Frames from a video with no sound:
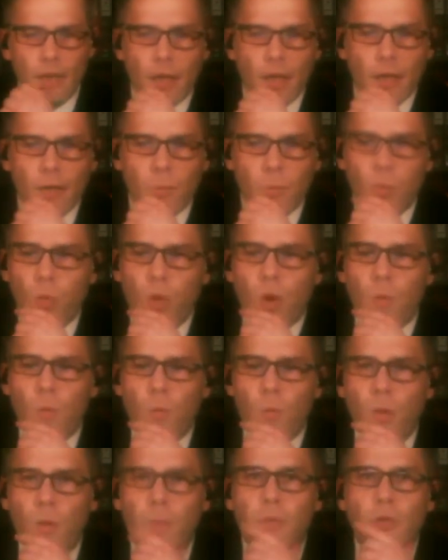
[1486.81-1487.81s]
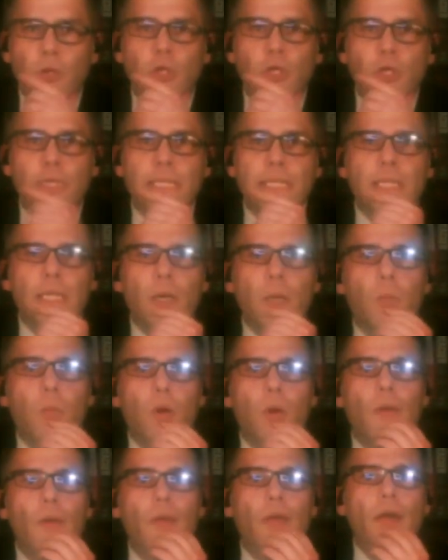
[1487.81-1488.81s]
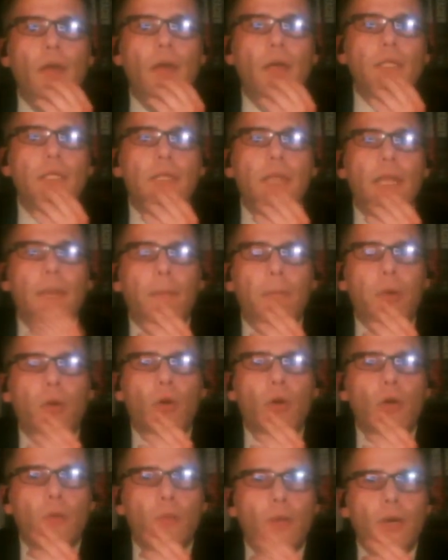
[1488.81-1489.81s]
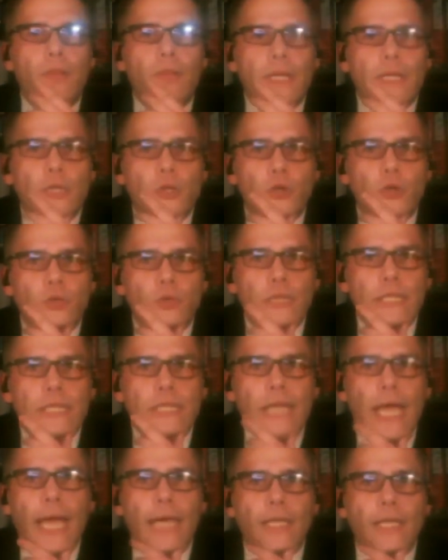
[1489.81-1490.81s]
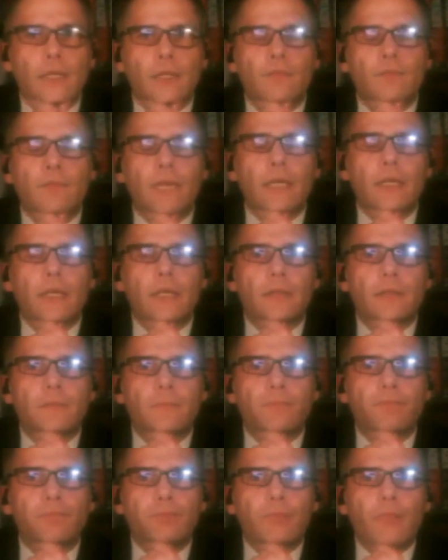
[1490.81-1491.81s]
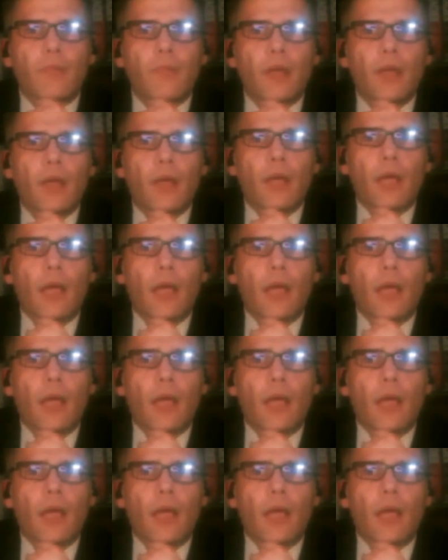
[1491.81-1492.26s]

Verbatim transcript: like what what pushes someone to that point where they do these heinous things yeah